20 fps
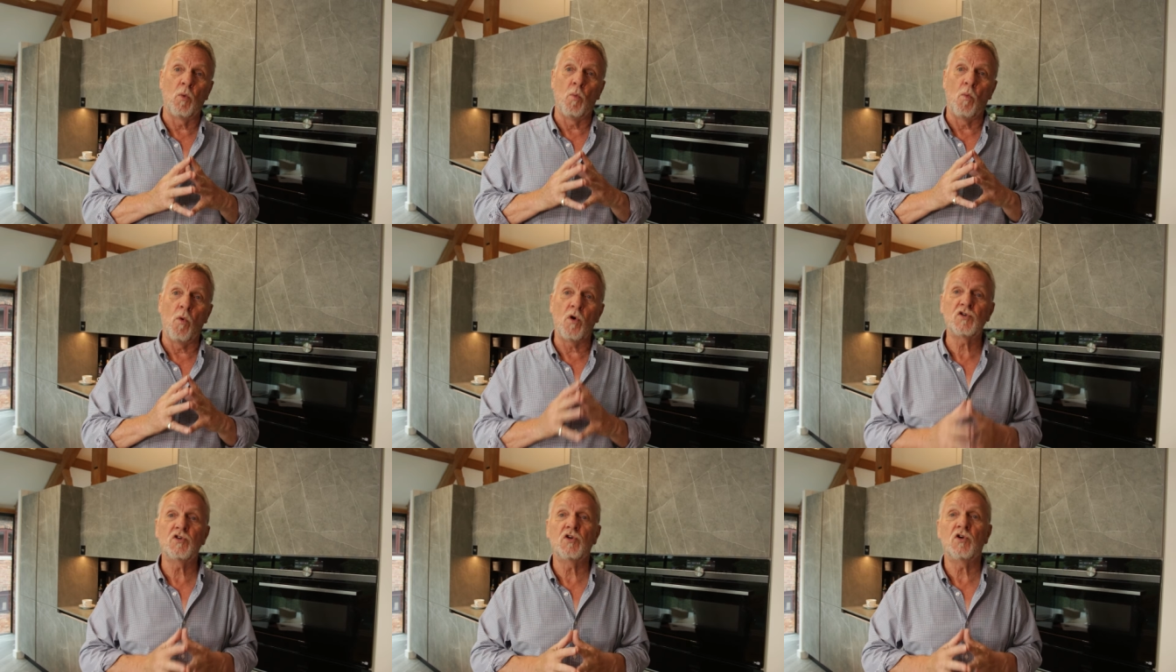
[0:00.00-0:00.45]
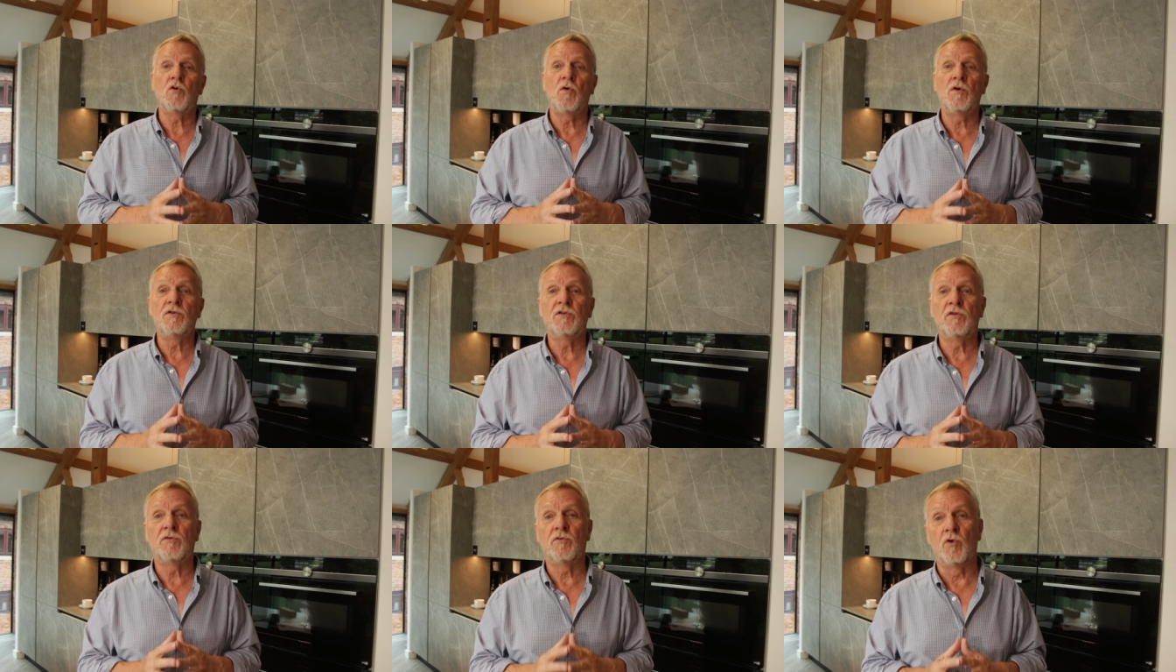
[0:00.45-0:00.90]
wasn't
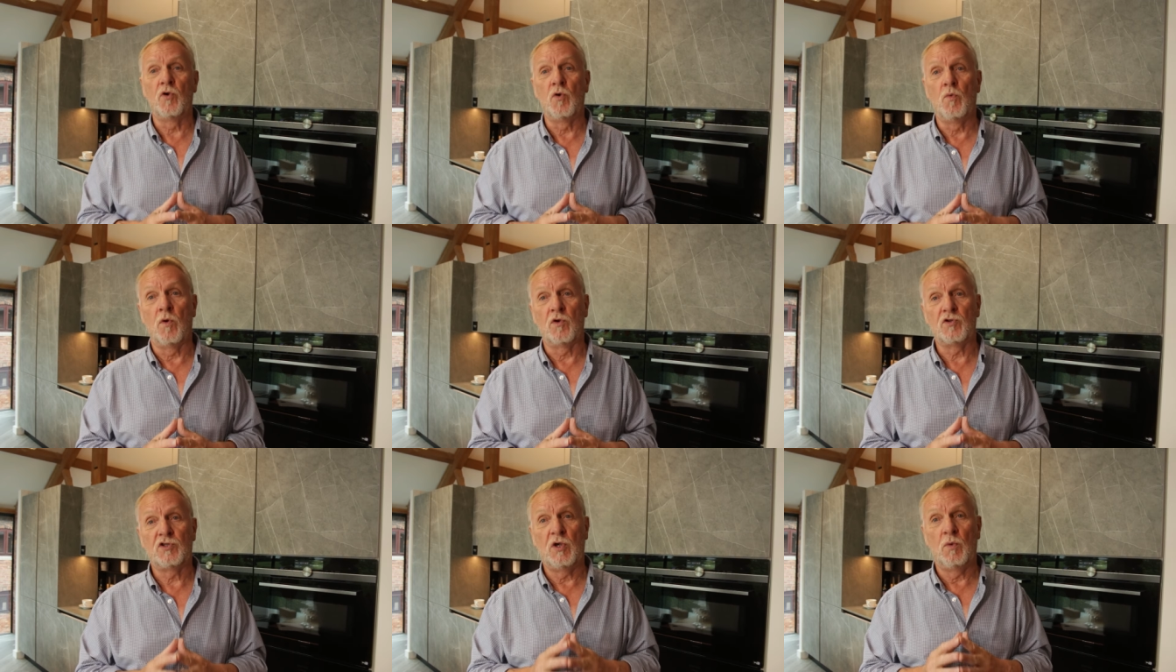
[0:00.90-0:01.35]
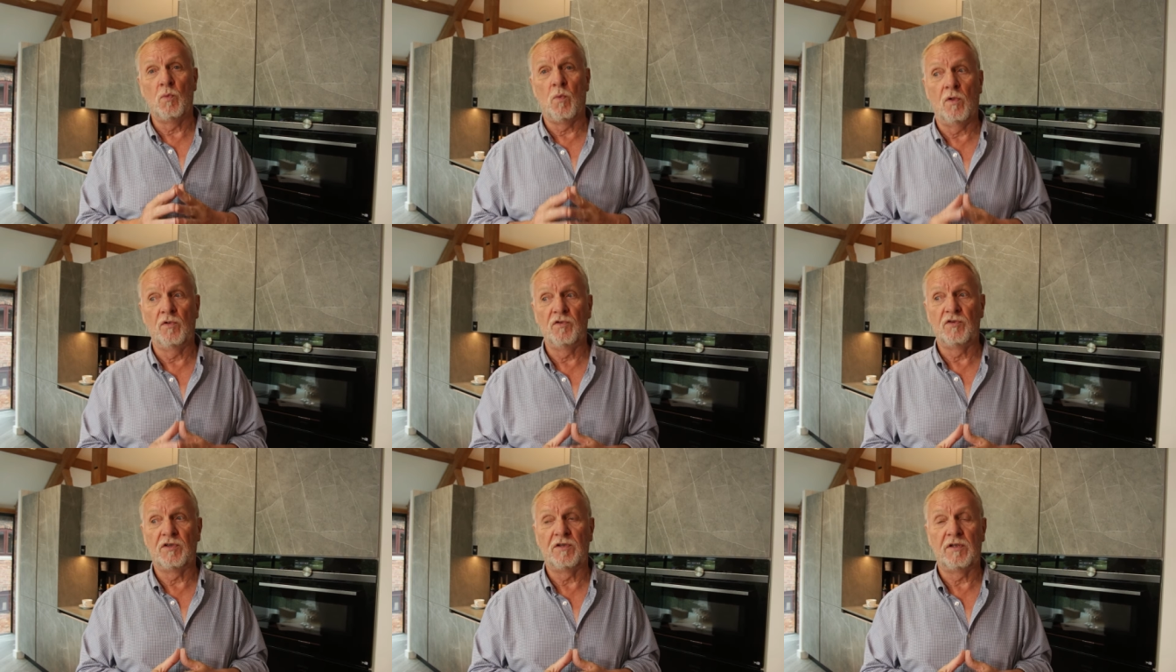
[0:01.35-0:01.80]
going to do what she
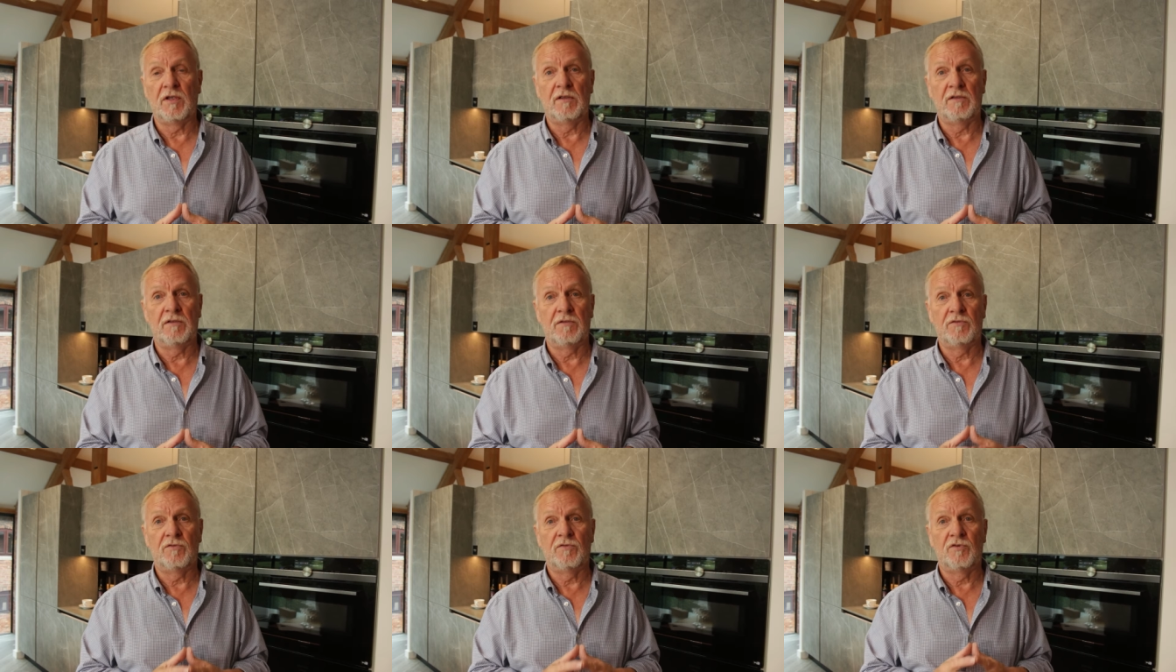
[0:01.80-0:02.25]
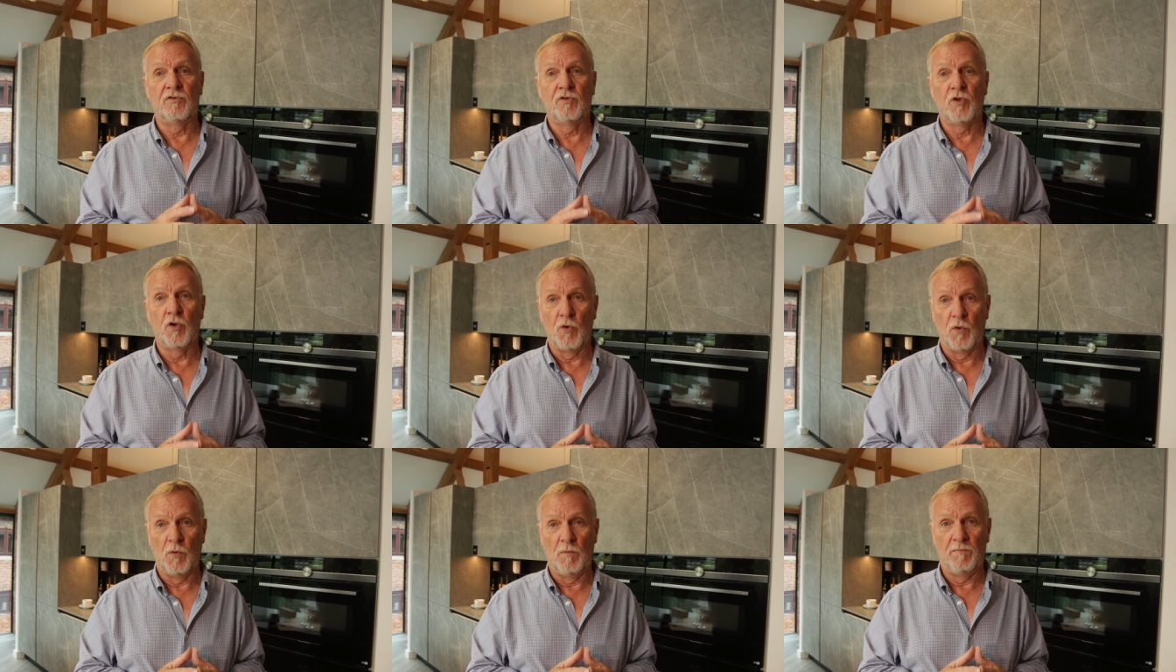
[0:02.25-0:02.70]
wanted it to
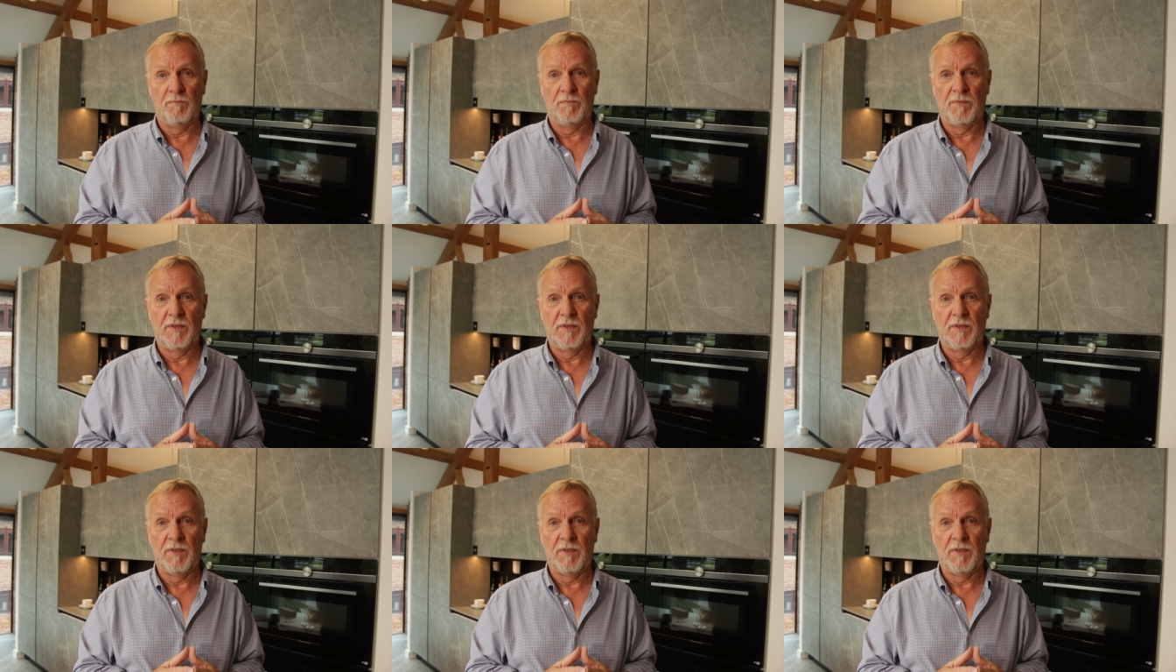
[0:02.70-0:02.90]
do.